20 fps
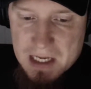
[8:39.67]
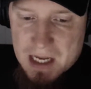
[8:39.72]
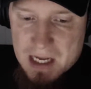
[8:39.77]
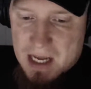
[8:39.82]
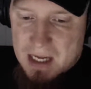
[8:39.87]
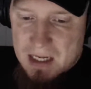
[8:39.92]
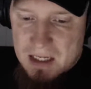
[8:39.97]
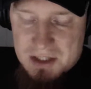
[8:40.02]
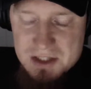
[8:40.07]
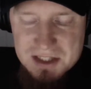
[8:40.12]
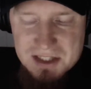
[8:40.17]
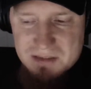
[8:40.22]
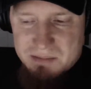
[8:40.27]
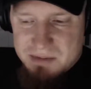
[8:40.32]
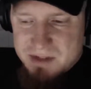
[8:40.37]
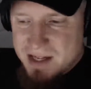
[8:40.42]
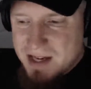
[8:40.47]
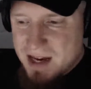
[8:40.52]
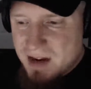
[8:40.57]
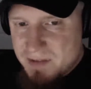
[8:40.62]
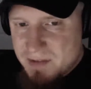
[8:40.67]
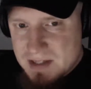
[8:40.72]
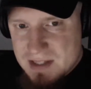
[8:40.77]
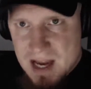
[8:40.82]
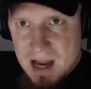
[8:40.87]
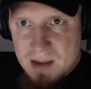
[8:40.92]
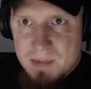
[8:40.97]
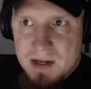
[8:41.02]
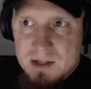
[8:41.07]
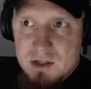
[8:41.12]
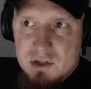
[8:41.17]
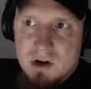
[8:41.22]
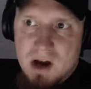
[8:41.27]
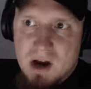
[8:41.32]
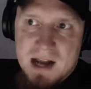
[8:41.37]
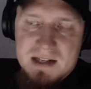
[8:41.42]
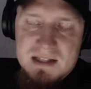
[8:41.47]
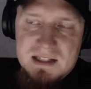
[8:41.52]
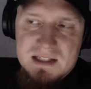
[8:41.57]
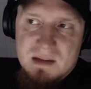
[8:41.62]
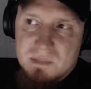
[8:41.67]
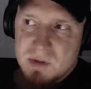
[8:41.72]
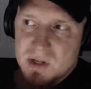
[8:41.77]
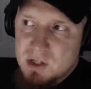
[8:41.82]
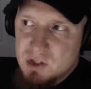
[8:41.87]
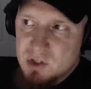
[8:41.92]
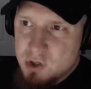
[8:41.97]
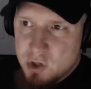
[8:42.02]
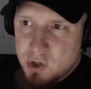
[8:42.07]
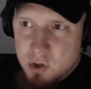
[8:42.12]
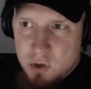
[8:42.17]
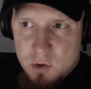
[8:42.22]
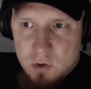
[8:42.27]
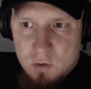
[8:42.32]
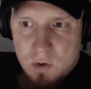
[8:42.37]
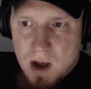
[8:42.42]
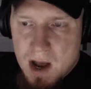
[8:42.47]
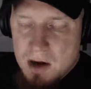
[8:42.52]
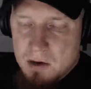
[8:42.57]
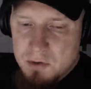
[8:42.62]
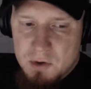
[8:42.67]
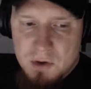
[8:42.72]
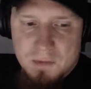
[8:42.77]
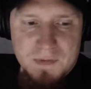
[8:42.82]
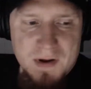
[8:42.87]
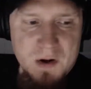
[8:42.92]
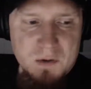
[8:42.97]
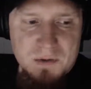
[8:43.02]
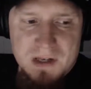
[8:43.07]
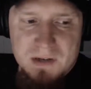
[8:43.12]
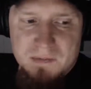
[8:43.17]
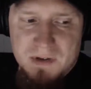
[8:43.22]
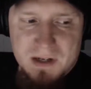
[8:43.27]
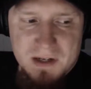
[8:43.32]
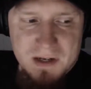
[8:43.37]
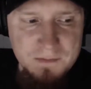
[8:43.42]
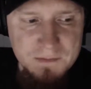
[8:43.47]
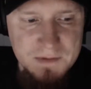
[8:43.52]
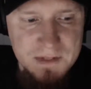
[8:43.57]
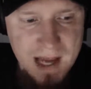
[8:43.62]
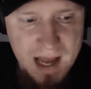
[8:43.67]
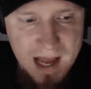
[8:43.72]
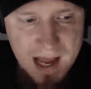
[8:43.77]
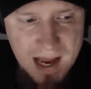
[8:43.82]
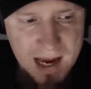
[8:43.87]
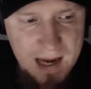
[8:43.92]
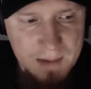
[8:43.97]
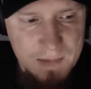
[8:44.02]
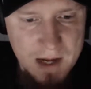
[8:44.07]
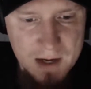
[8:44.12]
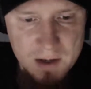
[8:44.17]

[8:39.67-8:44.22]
It just seems like every time I try something new, I don't know if I don't give it enough time.